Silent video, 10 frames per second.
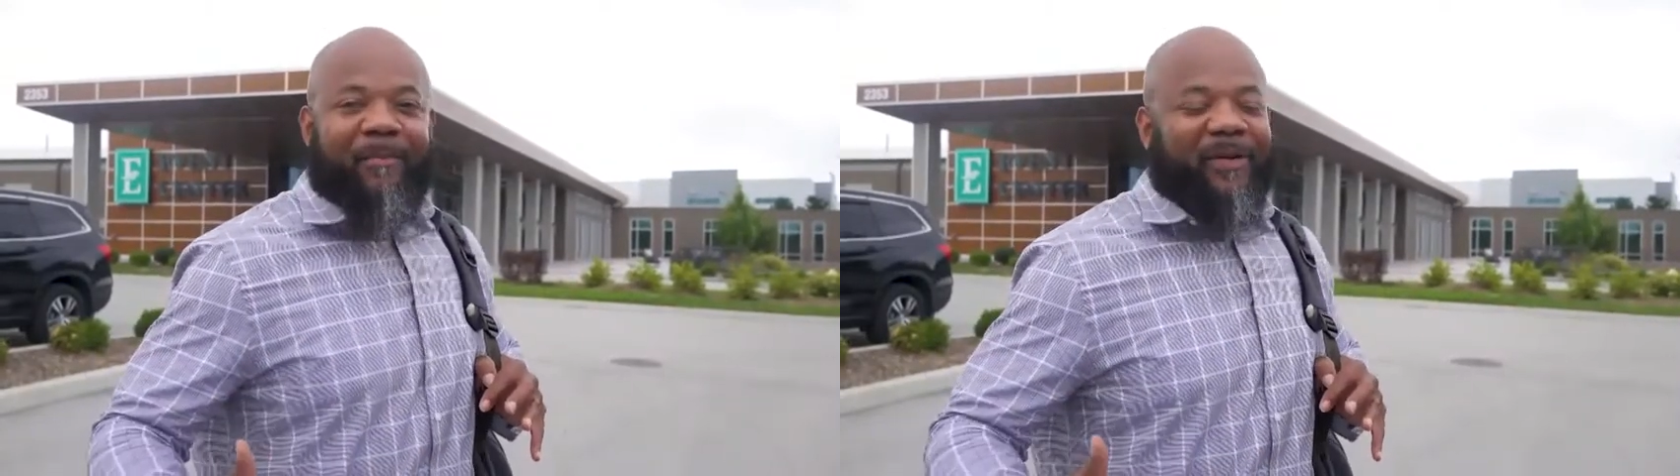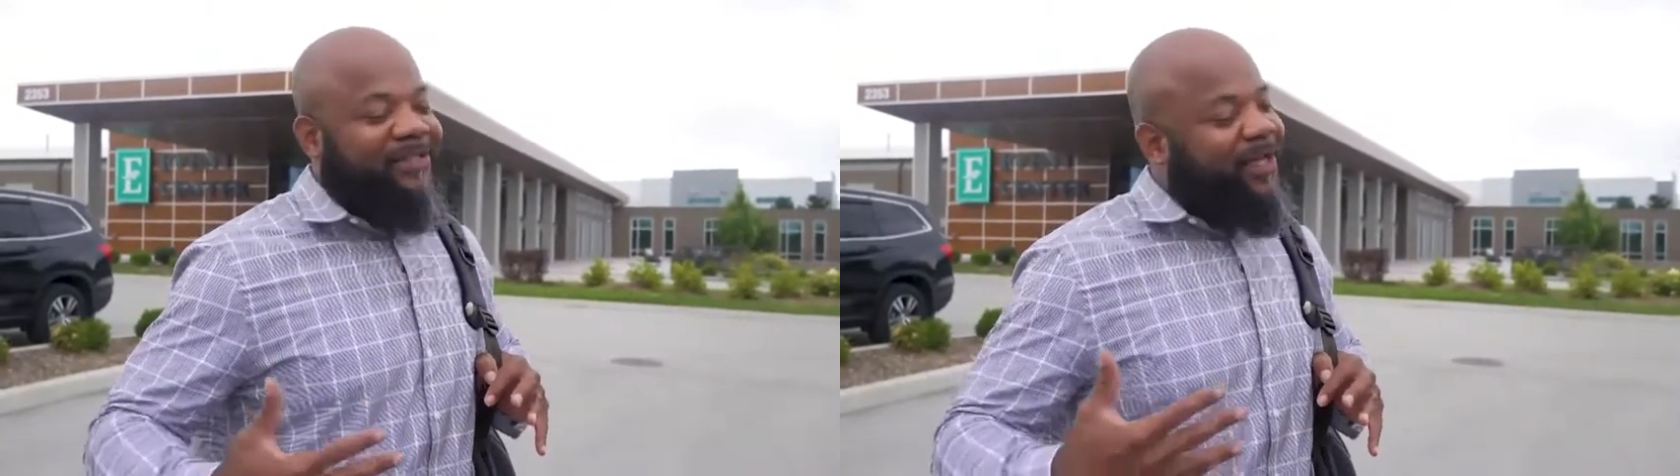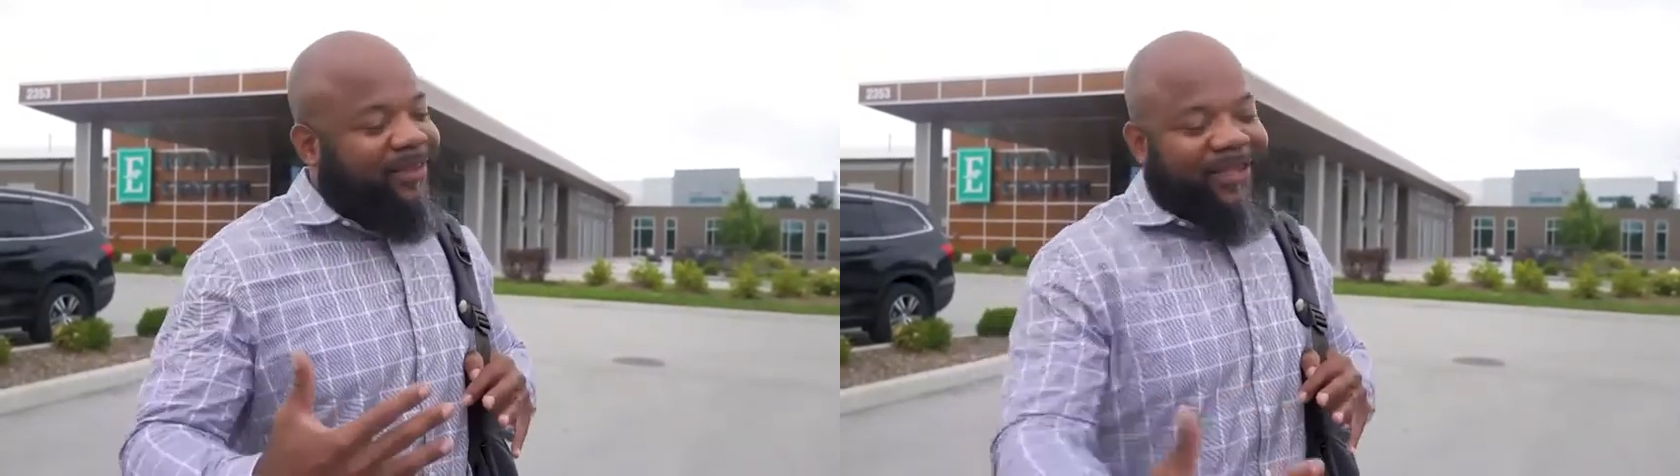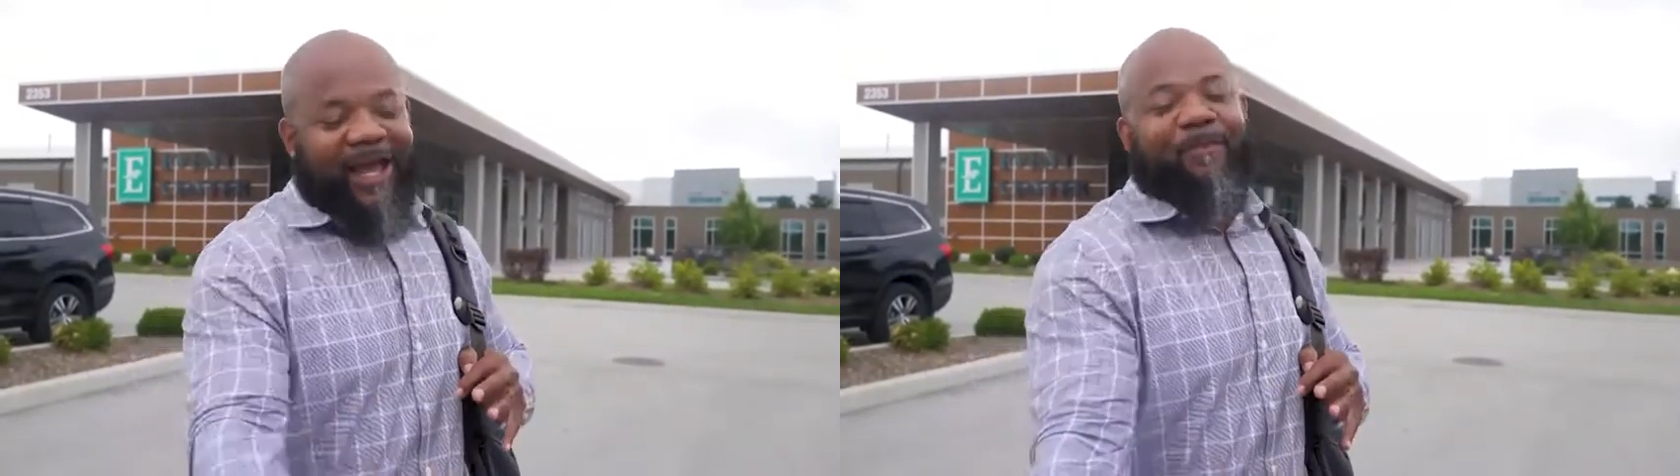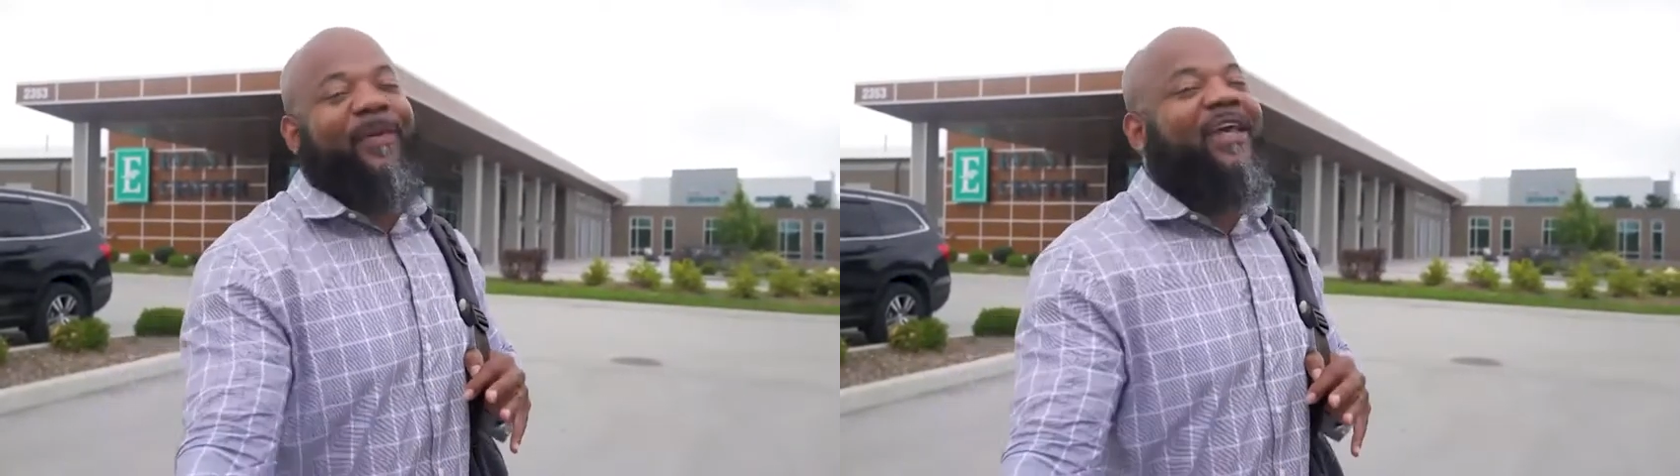But it's nothing
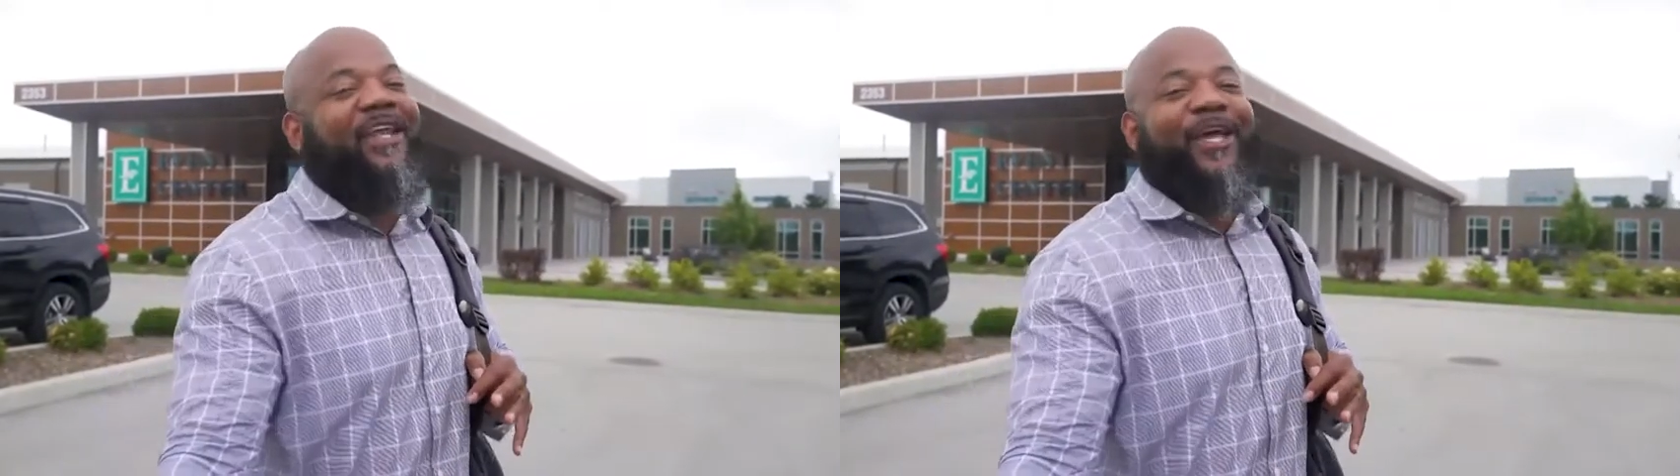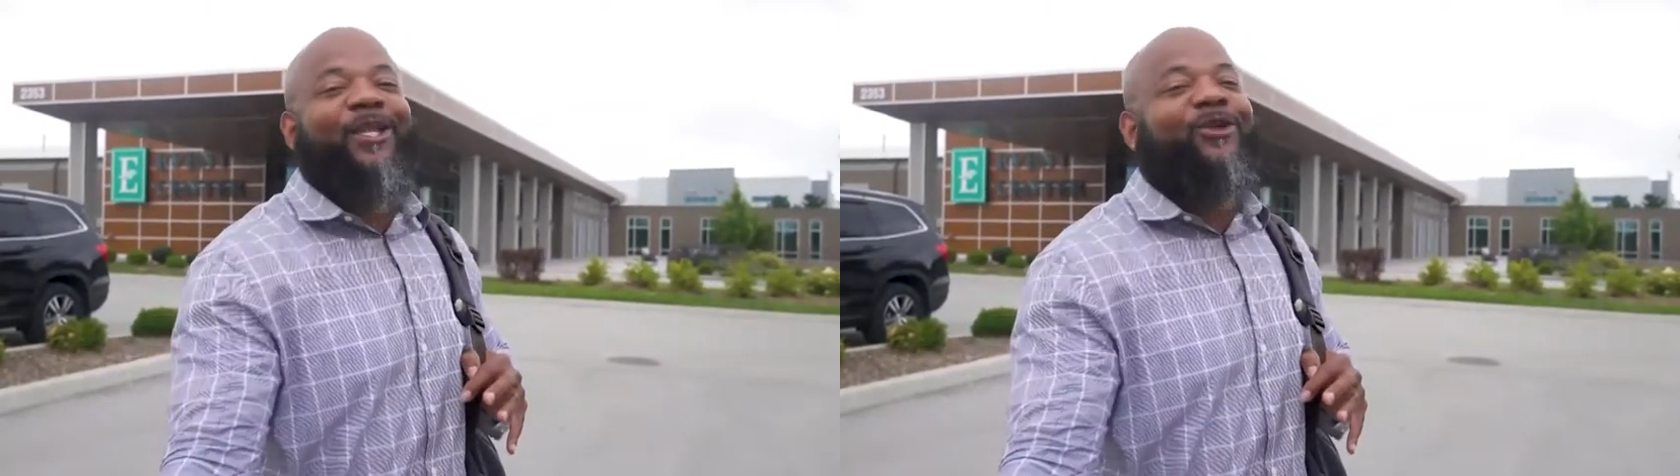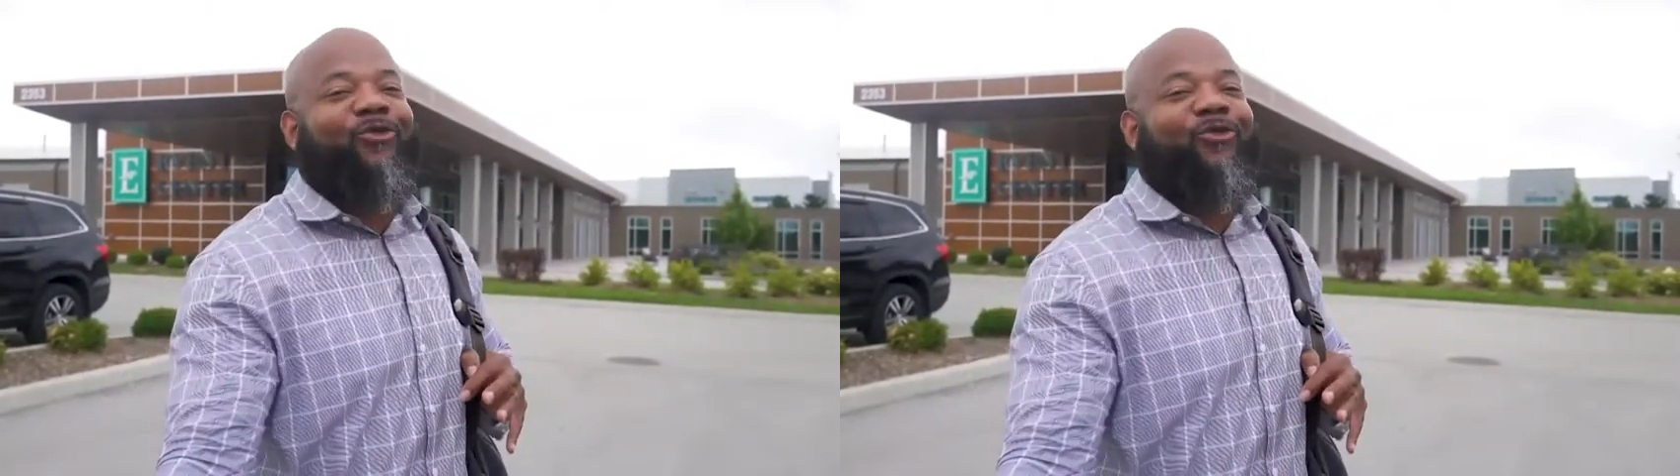like being in the